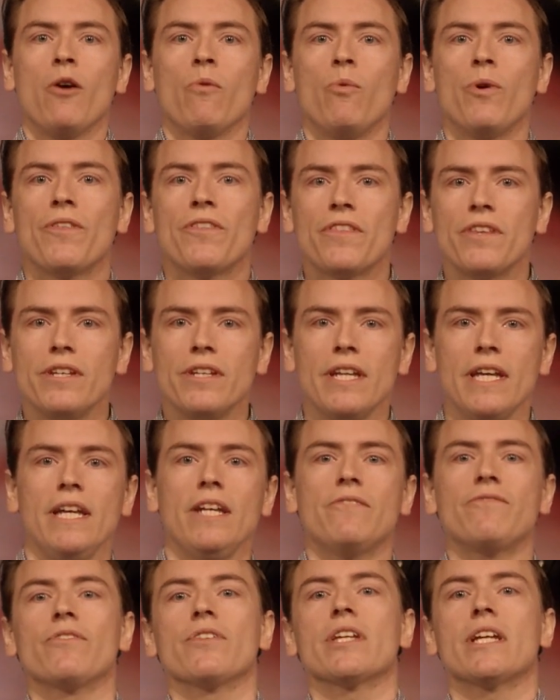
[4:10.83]
with the
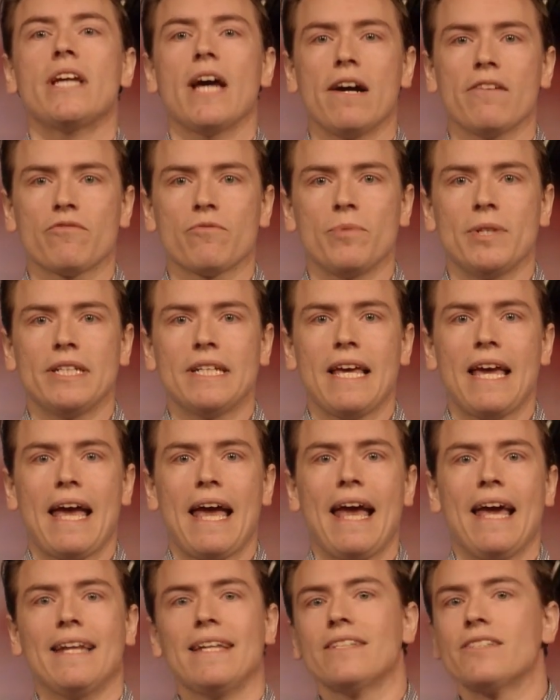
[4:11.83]
need for the government
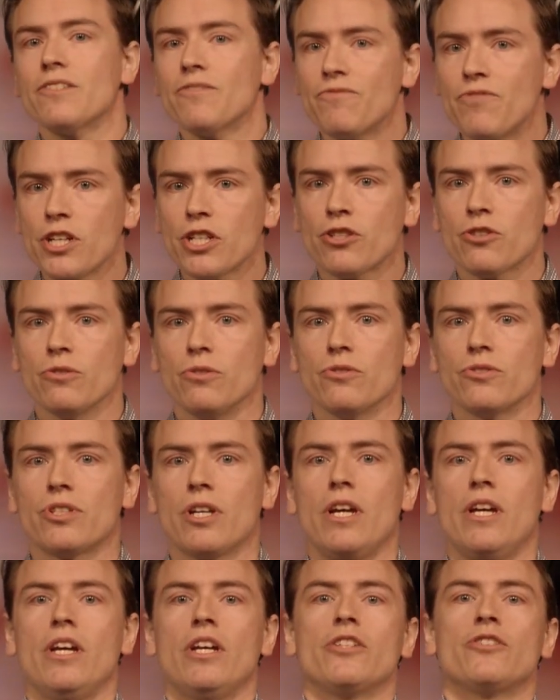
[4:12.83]
and its officials